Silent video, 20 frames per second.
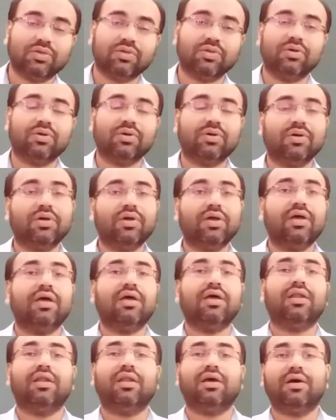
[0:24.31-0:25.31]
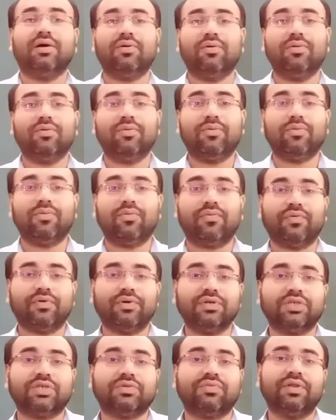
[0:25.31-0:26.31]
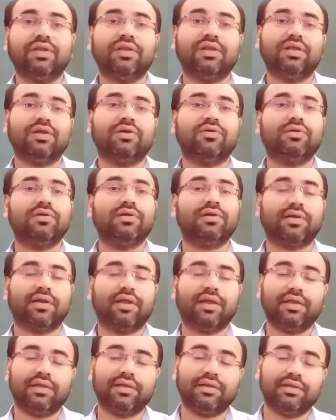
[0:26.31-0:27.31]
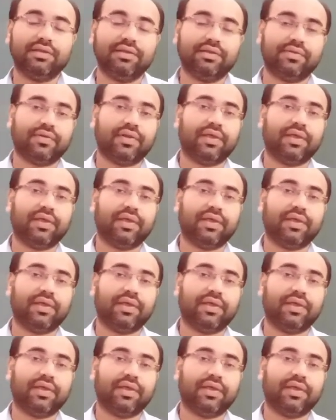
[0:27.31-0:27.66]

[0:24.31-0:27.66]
So now first we'll recall triangle.